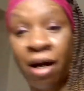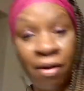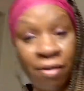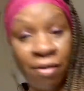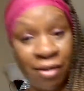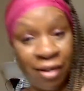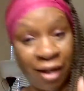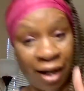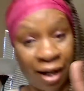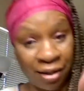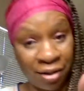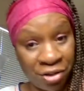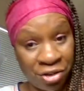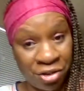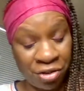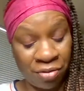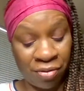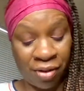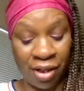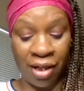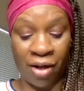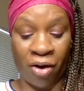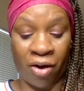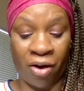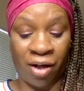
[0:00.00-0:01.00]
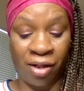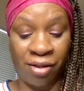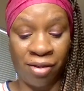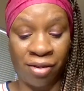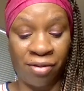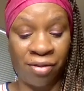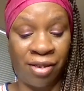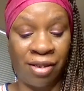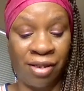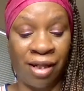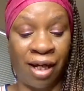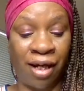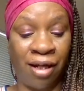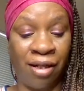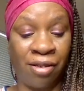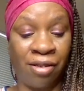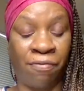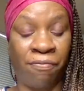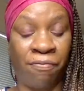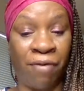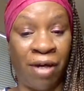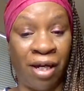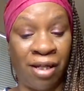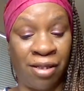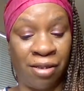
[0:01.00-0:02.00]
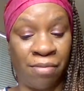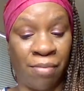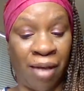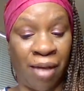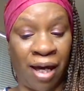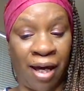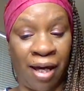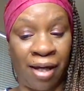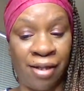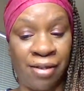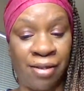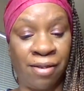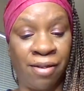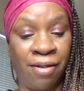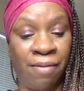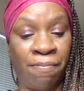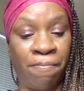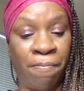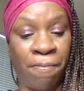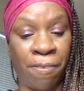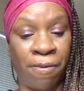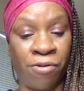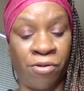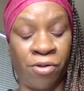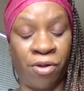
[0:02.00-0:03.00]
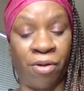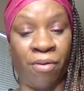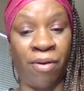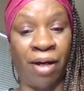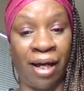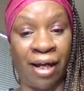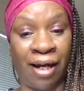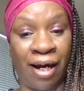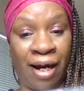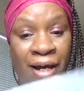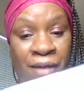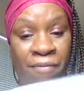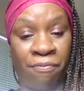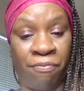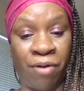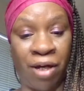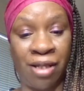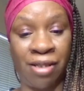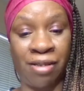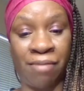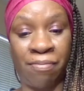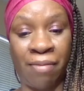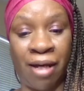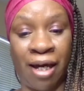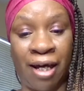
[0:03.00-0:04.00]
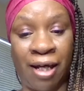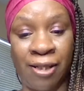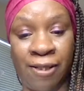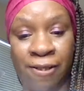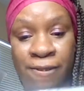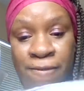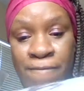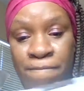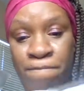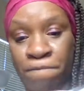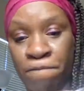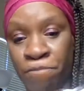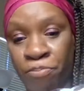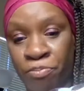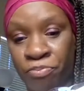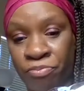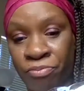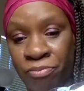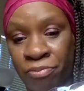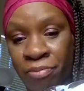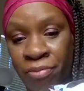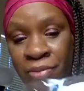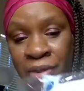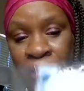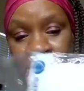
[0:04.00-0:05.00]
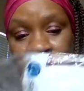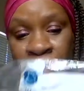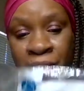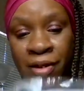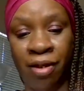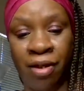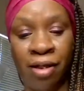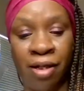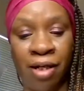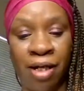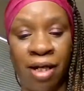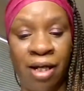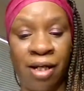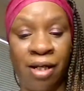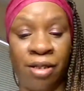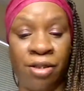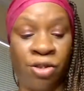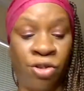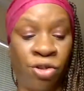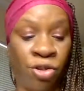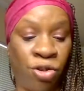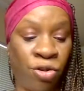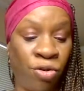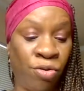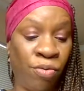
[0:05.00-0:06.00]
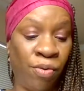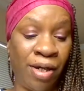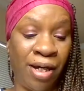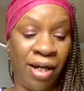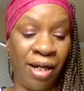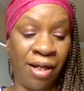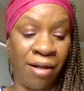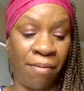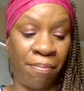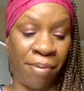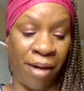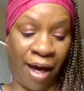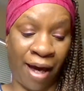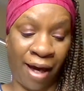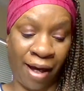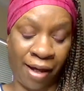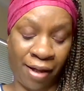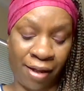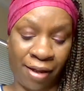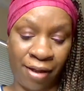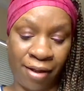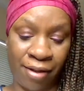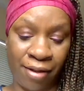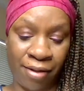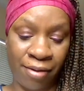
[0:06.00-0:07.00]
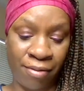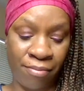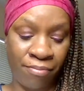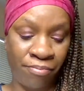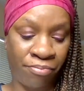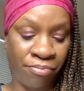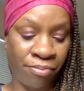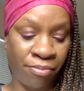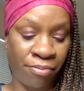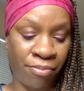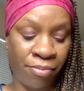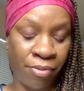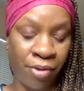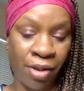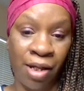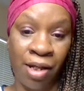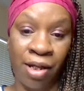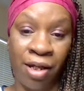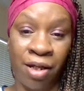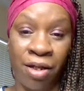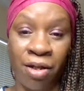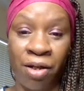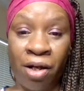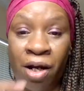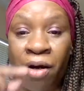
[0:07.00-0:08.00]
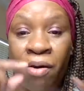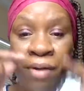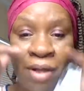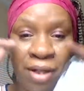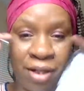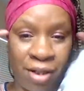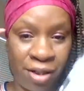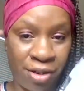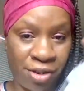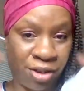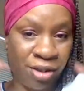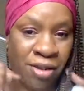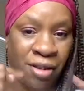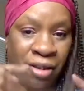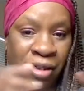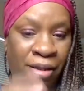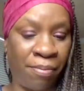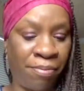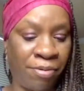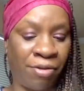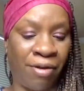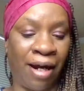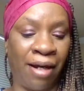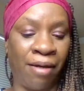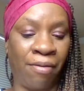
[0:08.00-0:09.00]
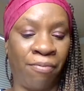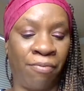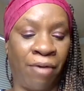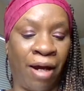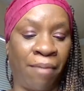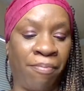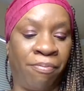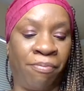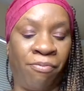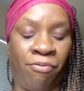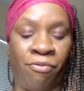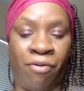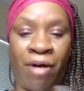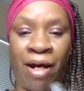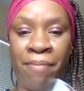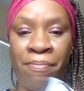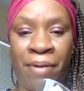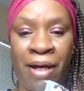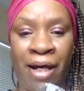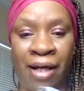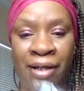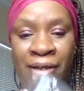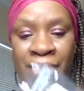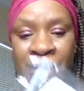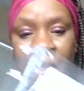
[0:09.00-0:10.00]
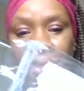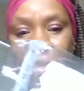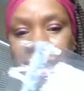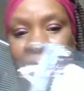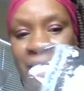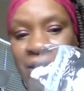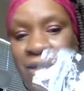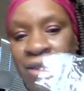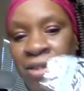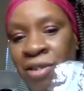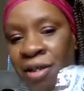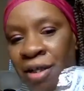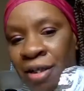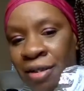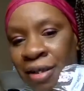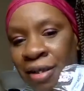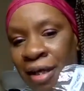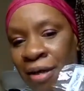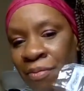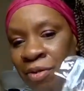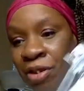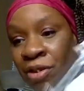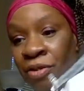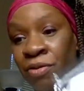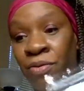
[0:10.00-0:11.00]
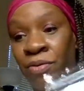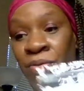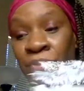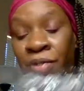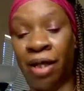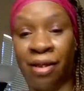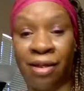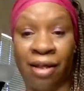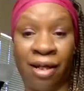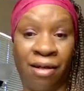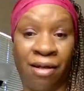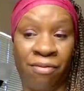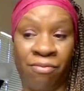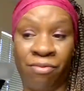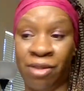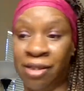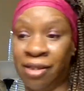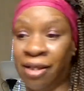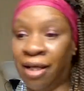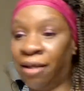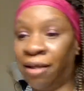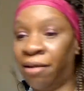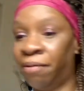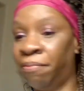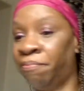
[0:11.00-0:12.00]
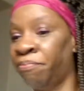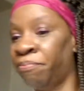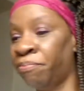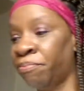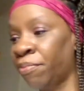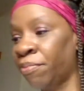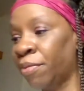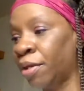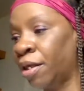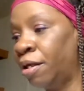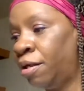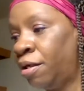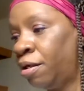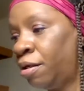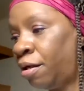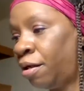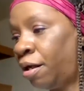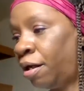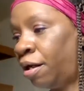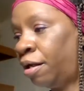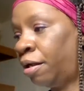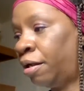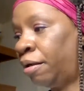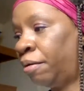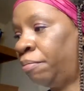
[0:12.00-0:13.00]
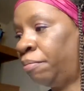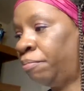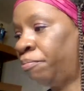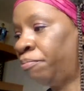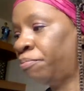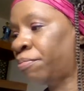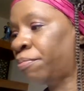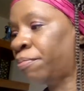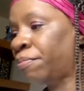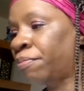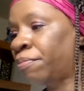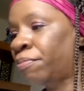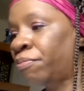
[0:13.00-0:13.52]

Dollar Tree also sells face masks. So I got face masks. It is 2 in a pack. You know, and it just clips right back there. I just thought that was cool that they even sell them.